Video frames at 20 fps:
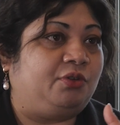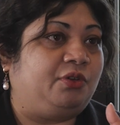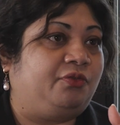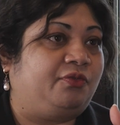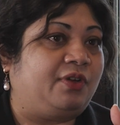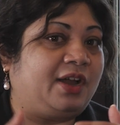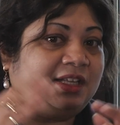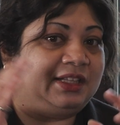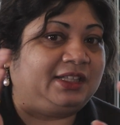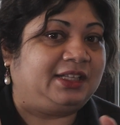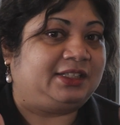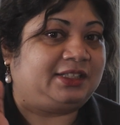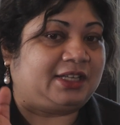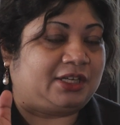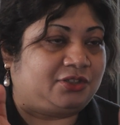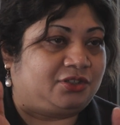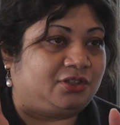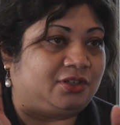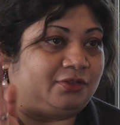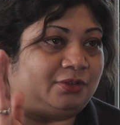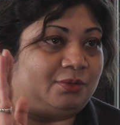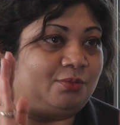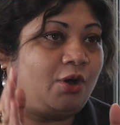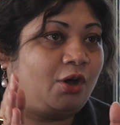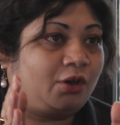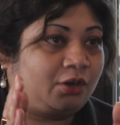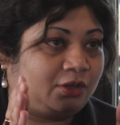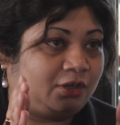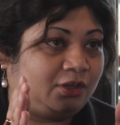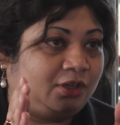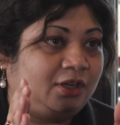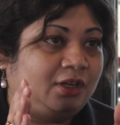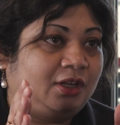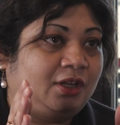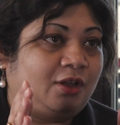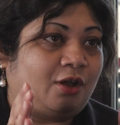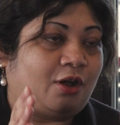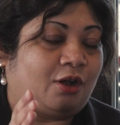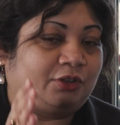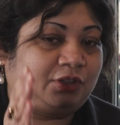refine the attention of the model
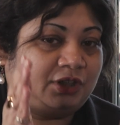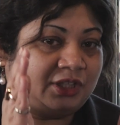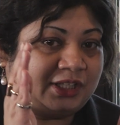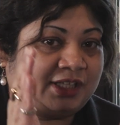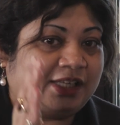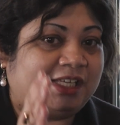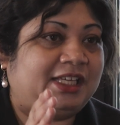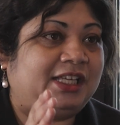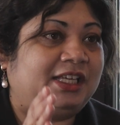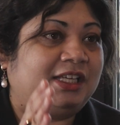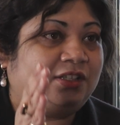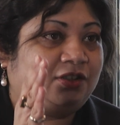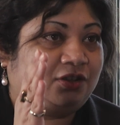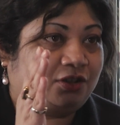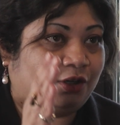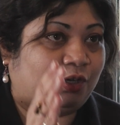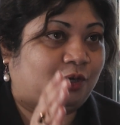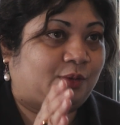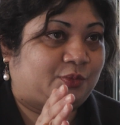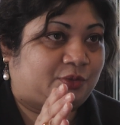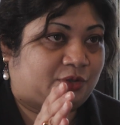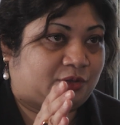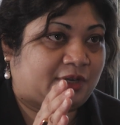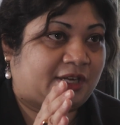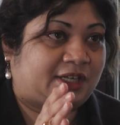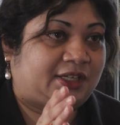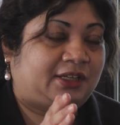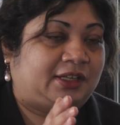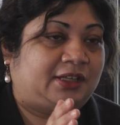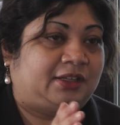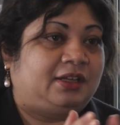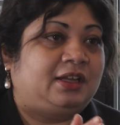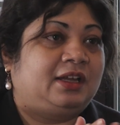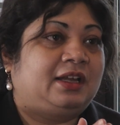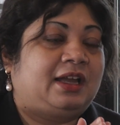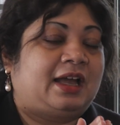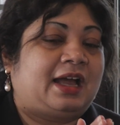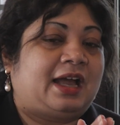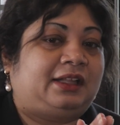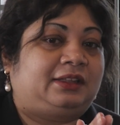on the key terms right and,
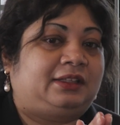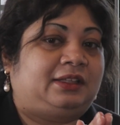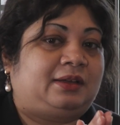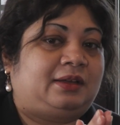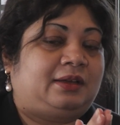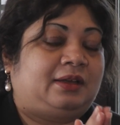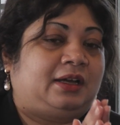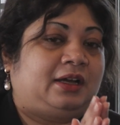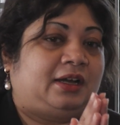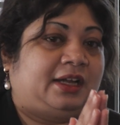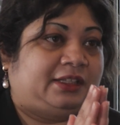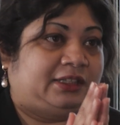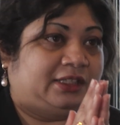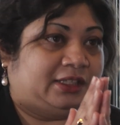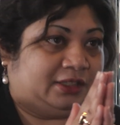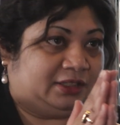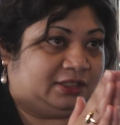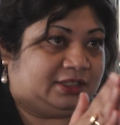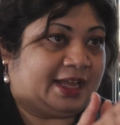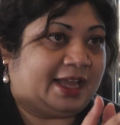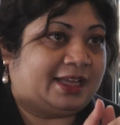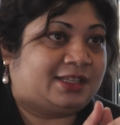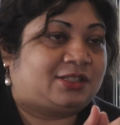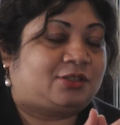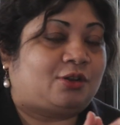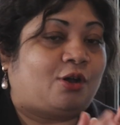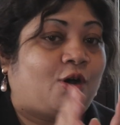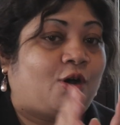and uh, uh, in the text